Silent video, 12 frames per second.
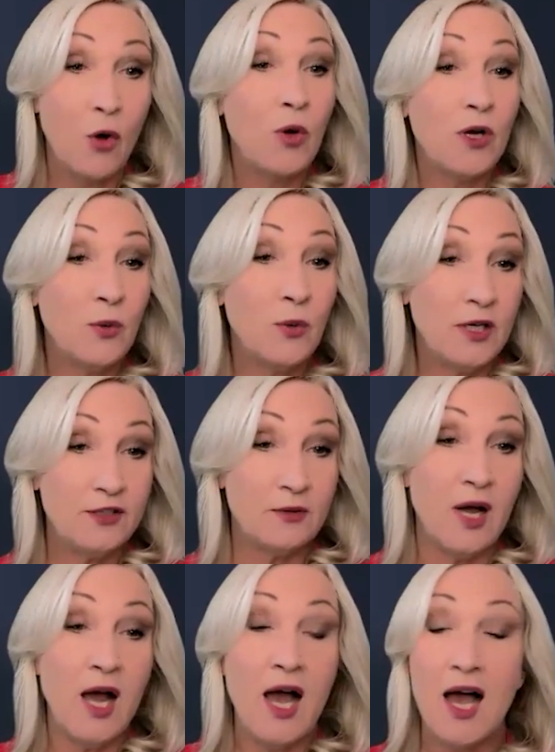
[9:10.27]
What
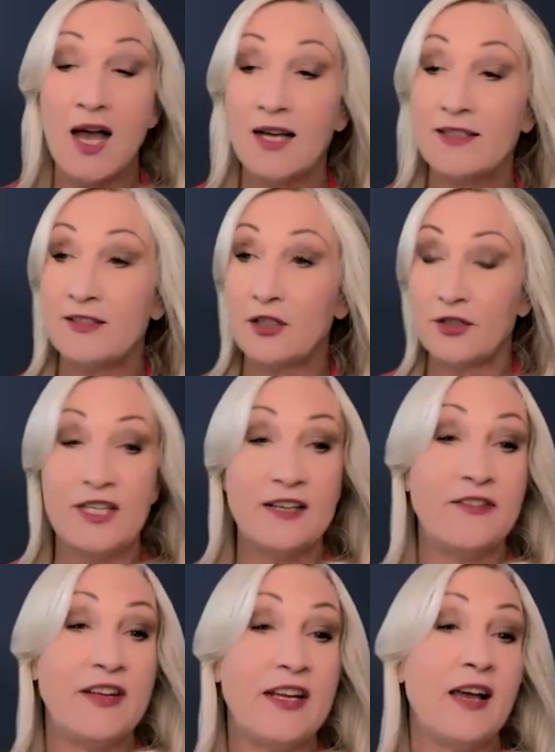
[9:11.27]
do? I start
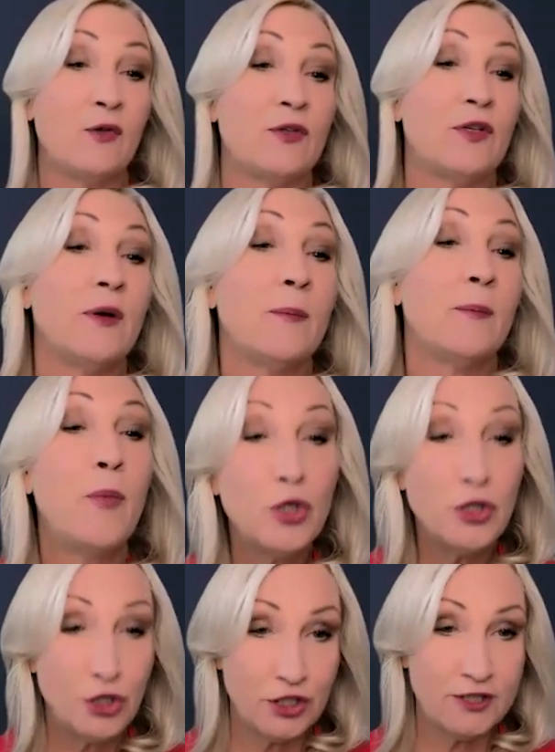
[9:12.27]
giving out
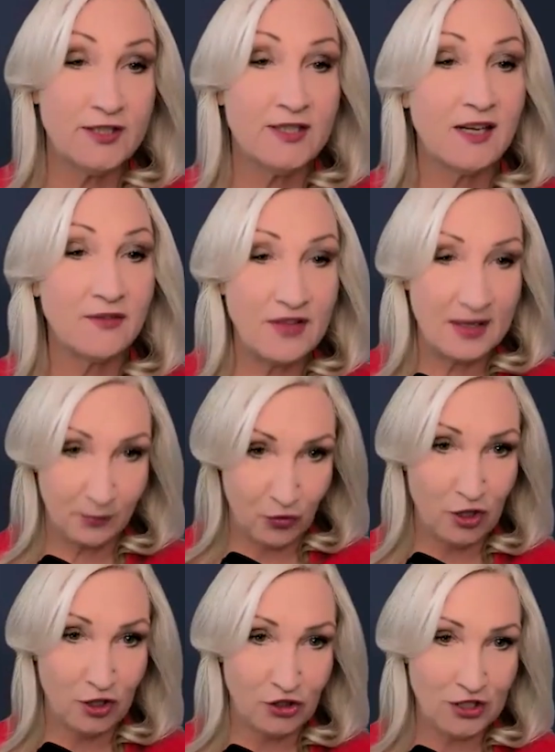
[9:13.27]
portions of that
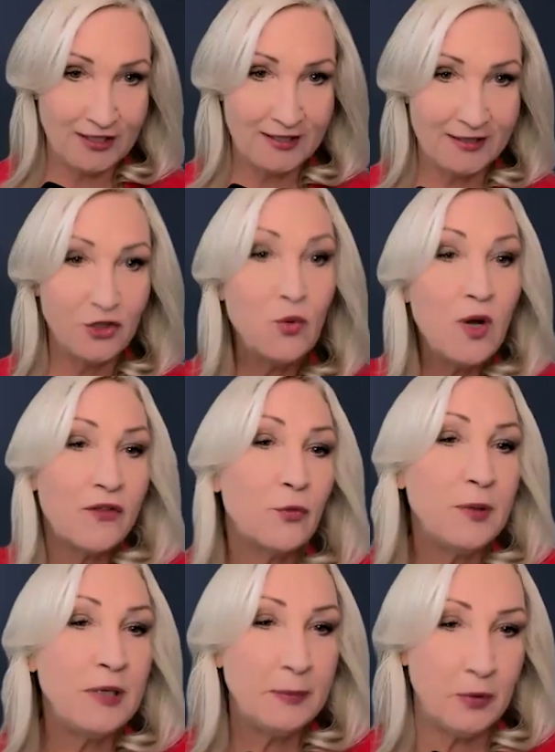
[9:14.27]
project to other
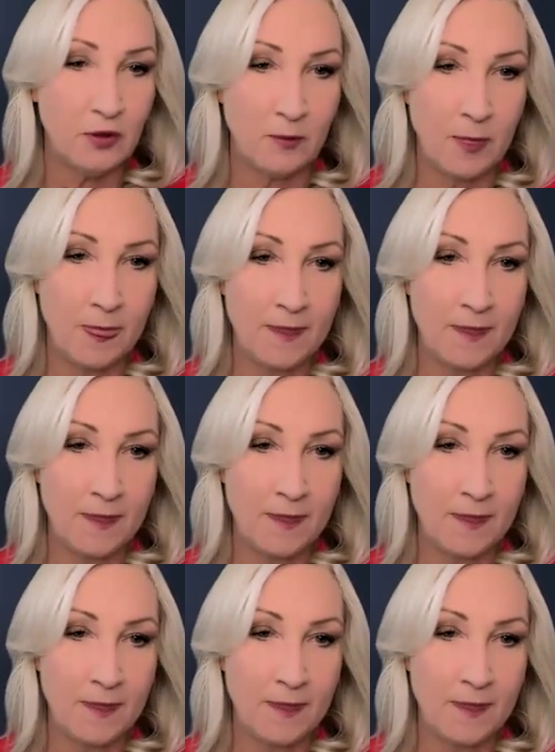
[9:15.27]
people,